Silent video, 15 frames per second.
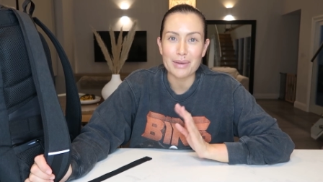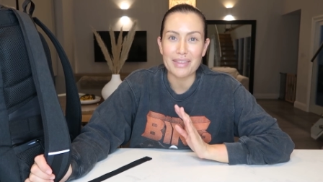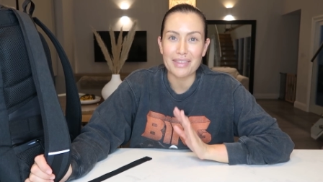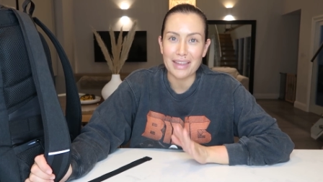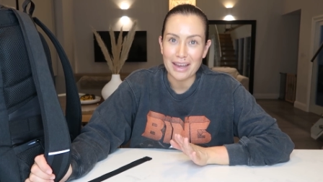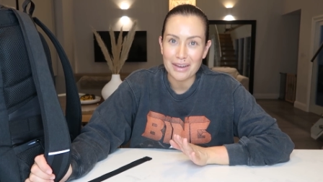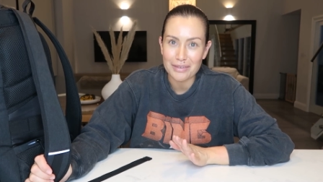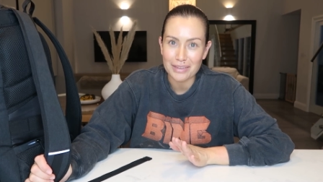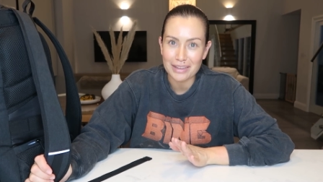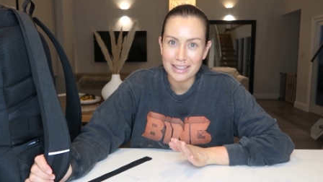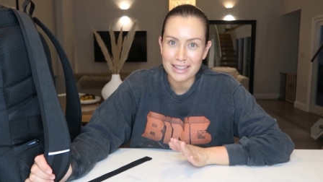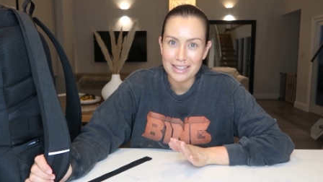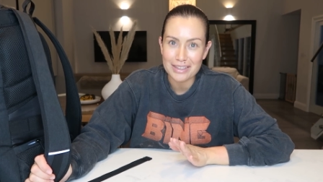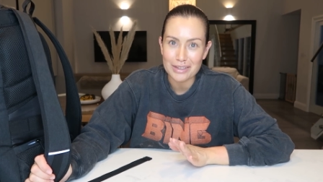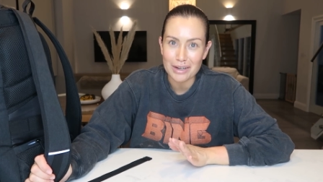but
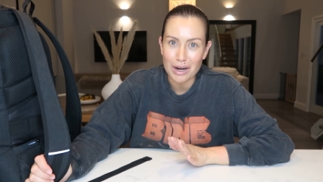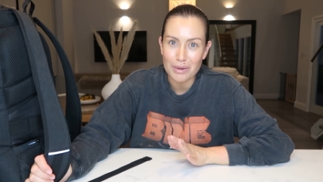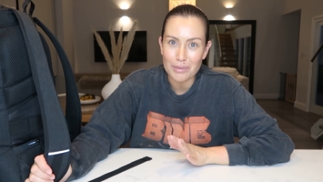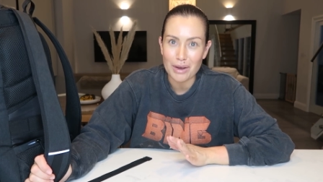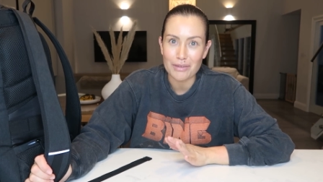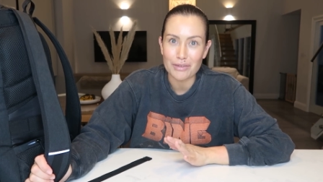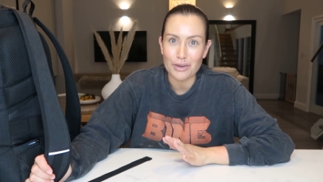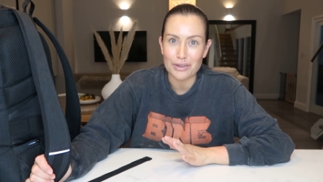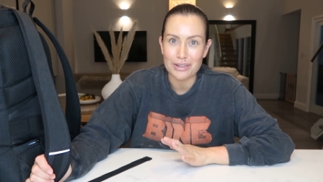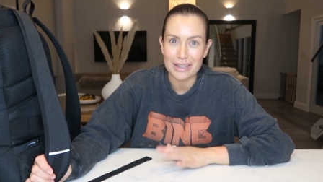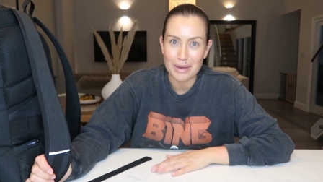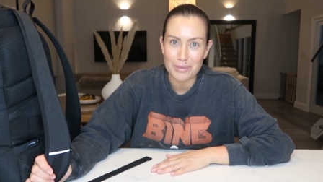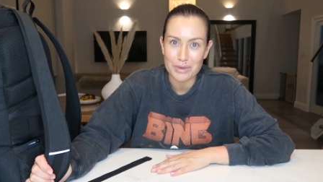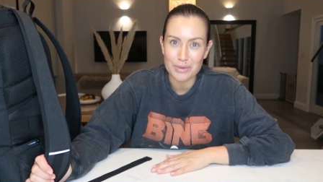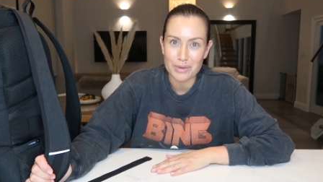thankfully this time I've got
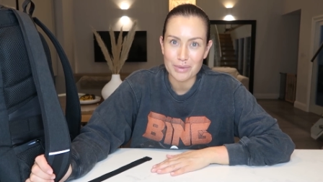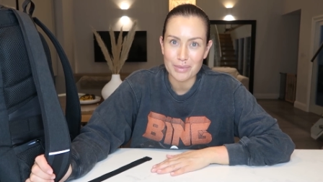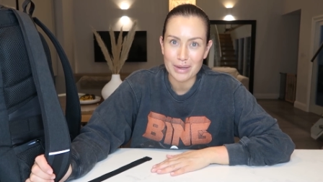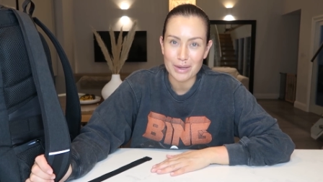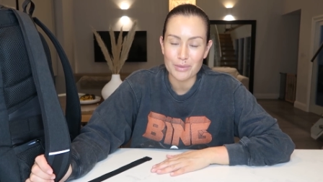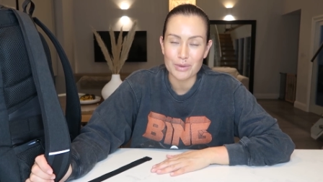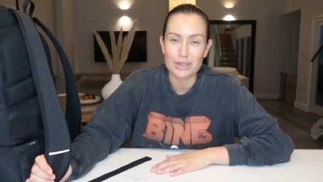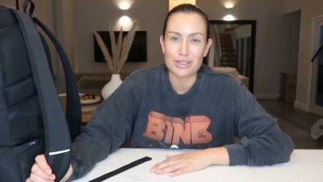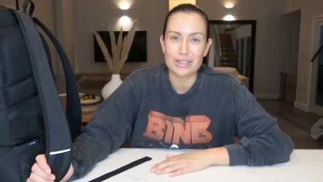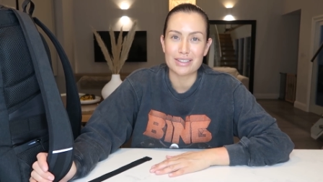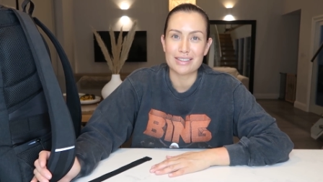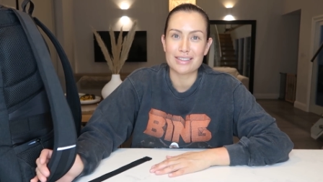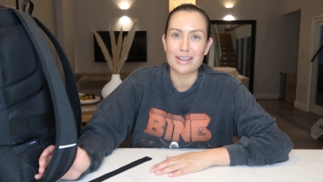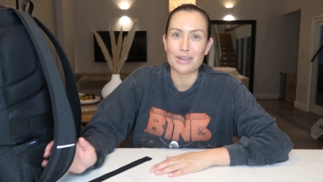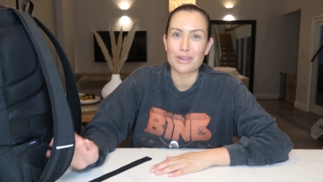Nems with me, which
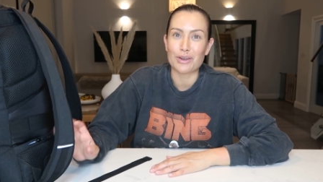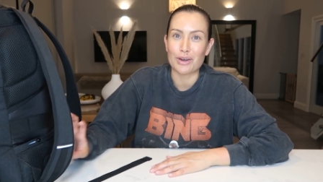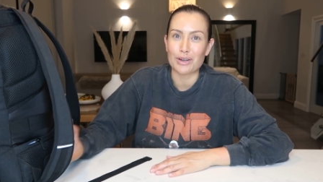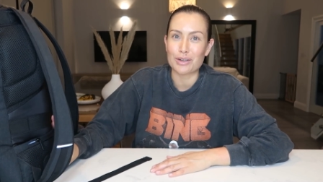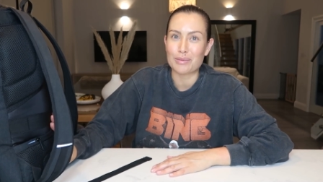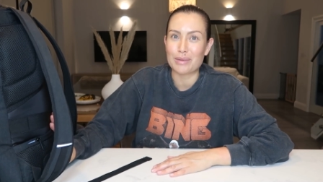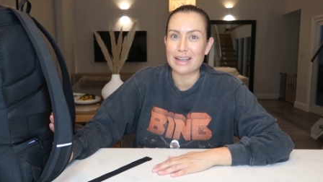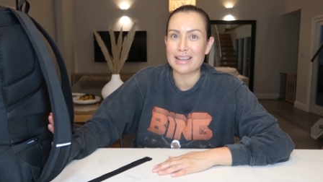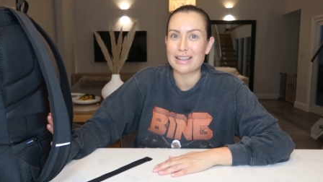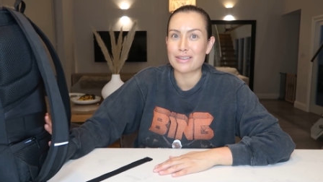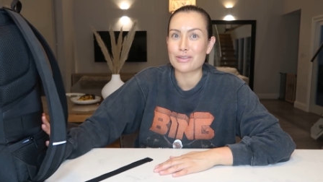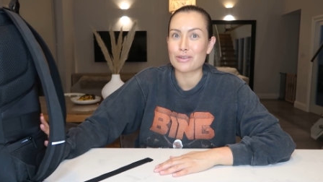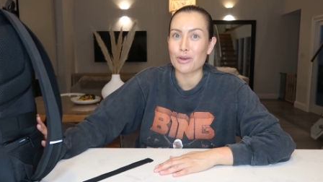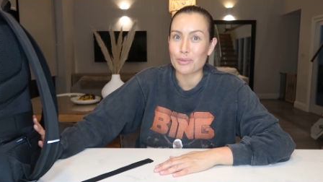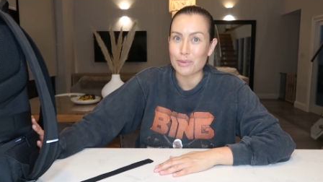is going to be
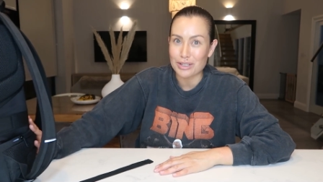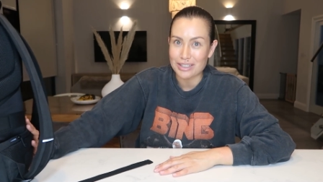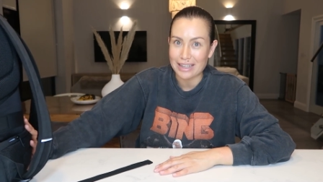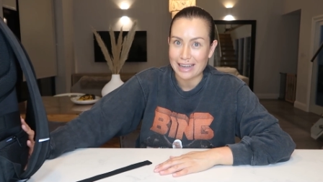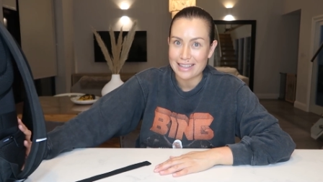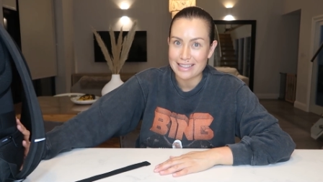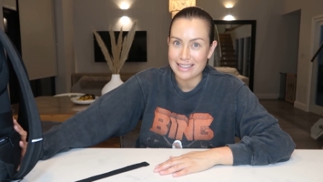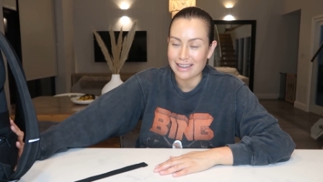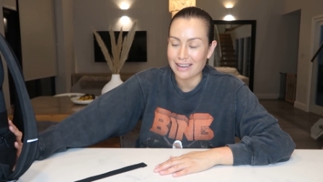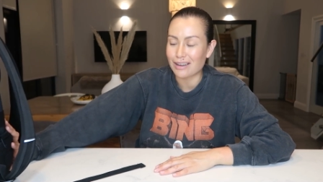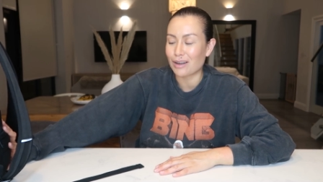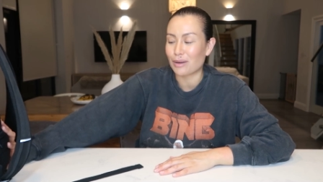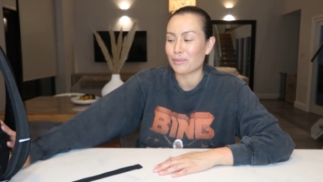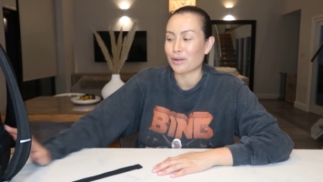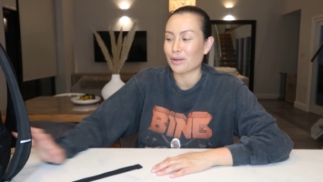so much easier.
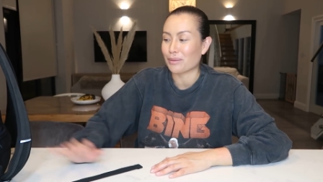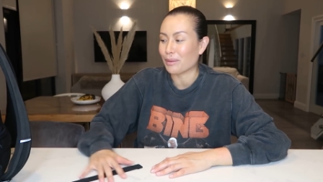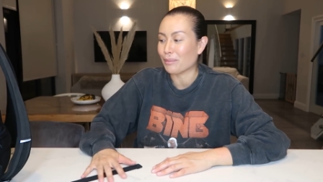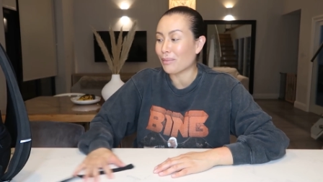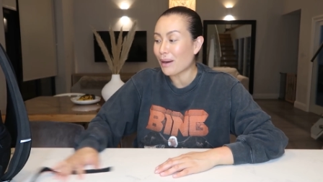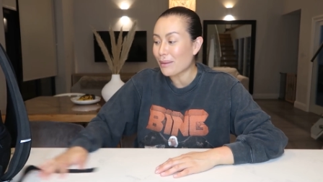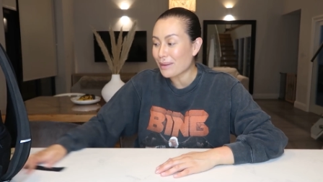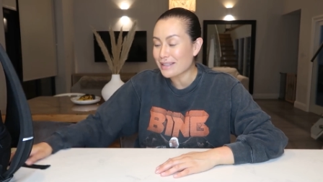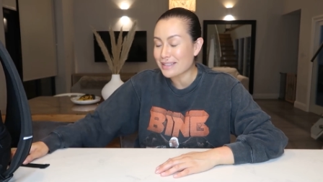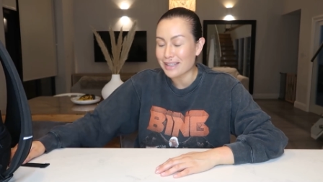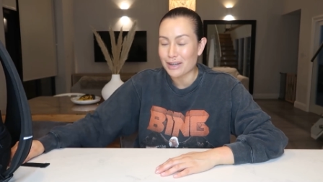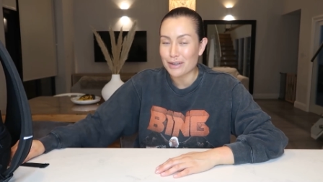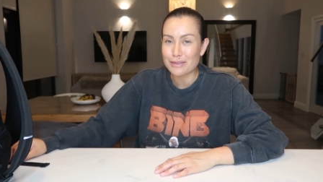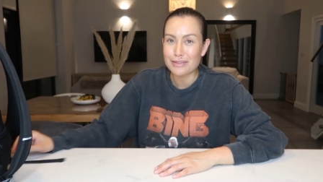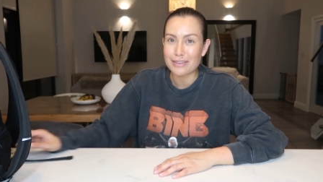I'm not going to be by
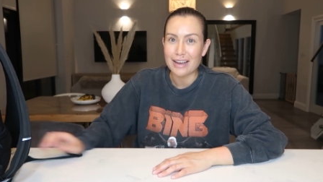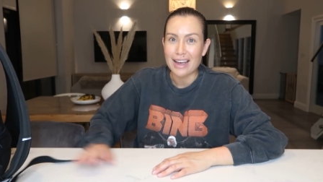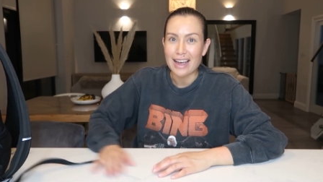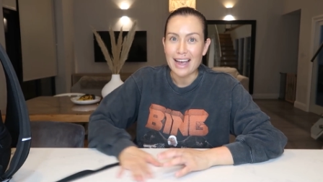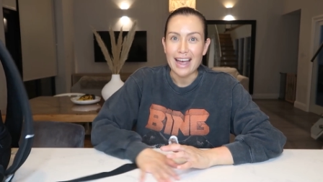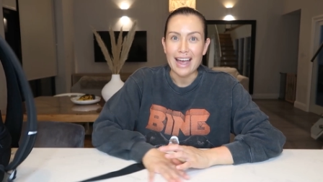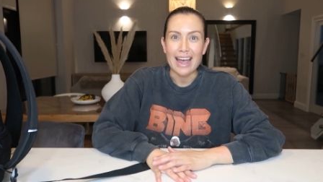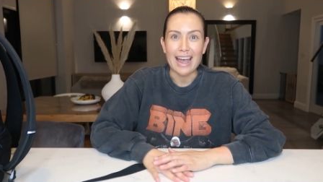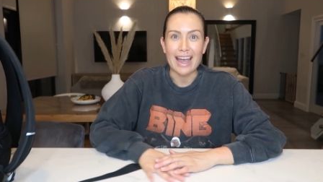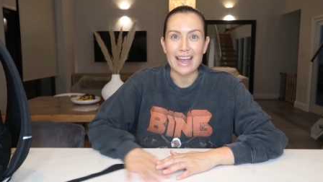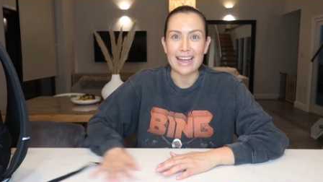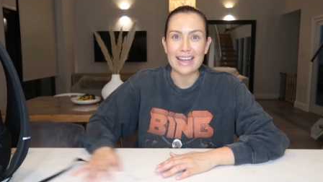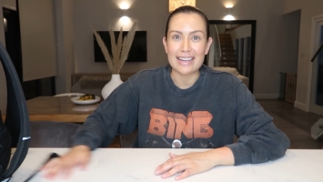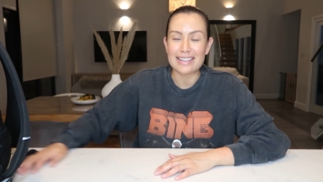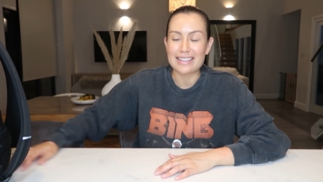myself.
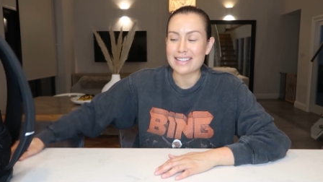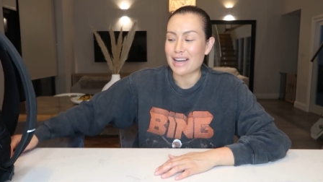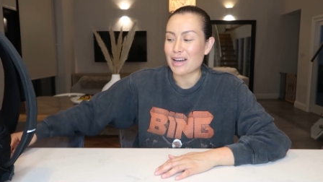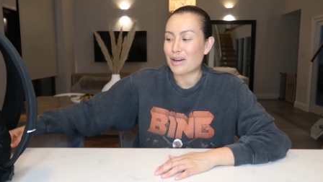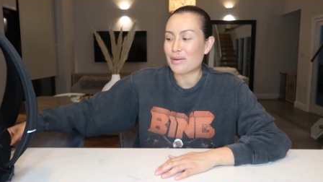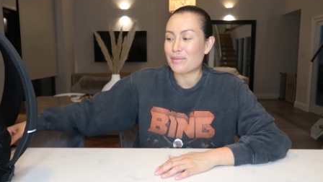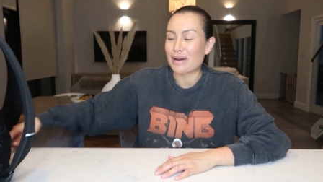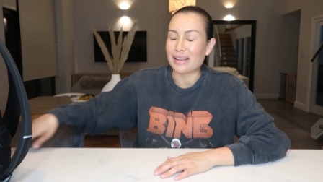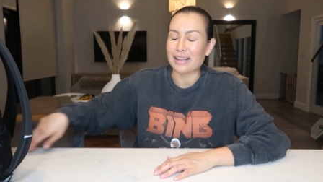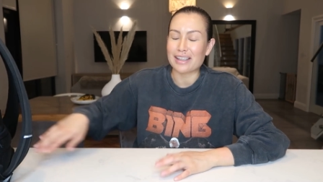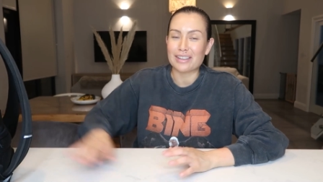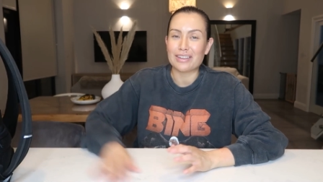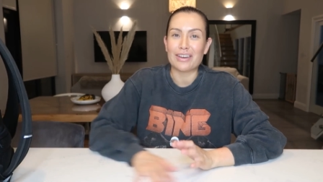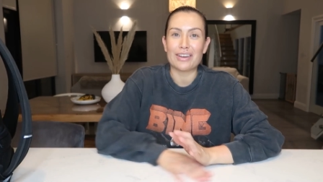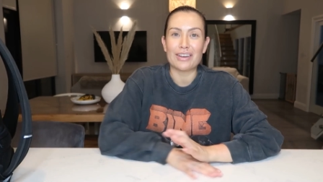And I'll let
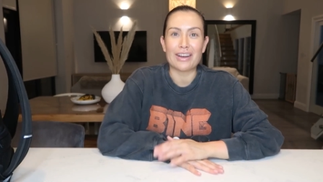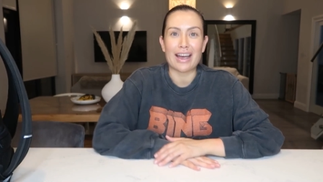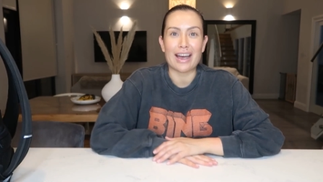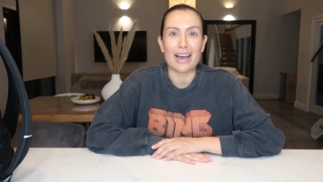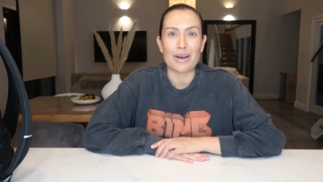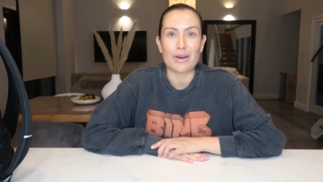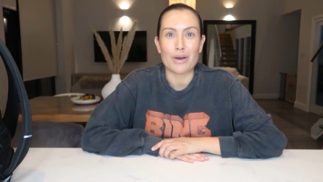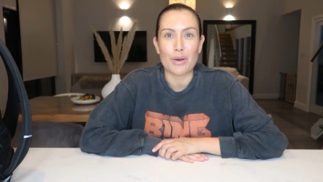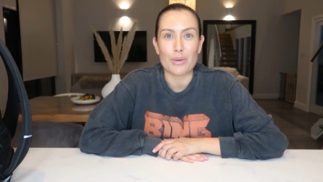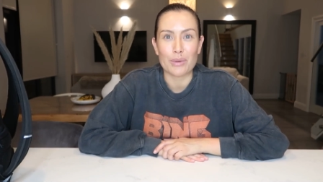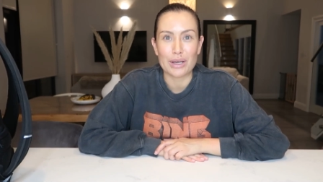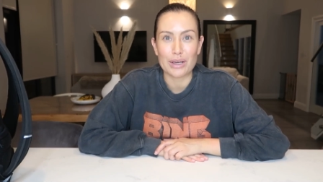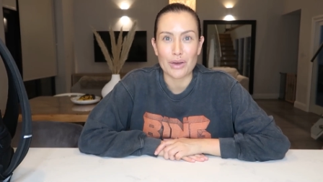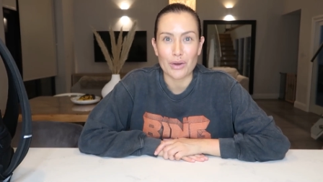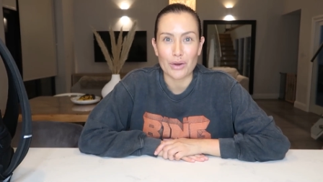you know how
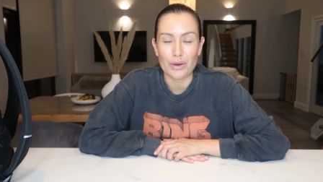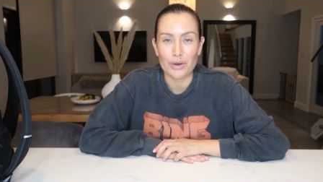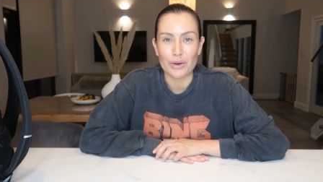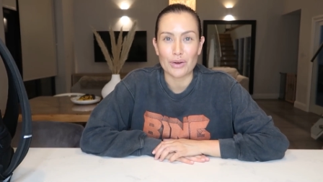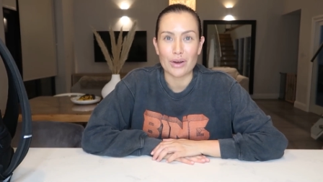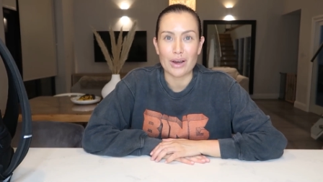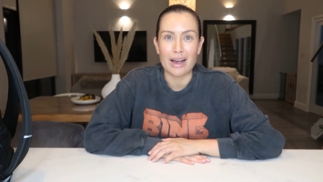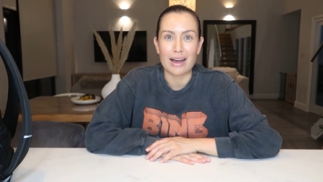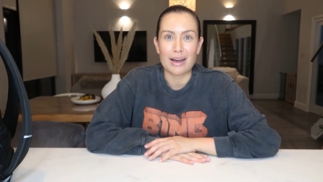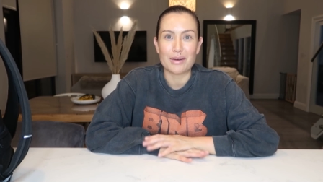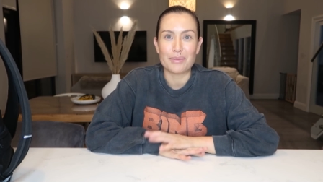we go